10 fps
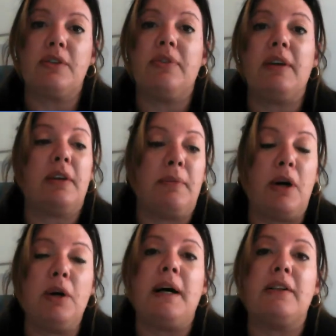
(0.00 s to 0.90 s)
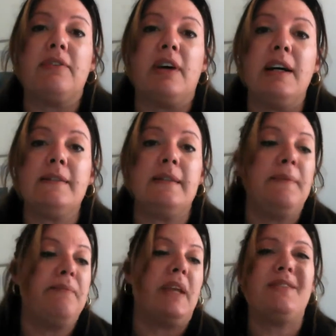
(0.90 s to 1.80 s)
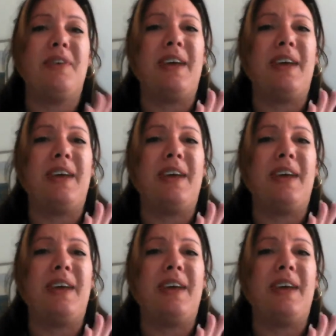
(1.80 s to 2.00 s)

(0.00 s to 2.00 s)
So if they're on a mobile device, it's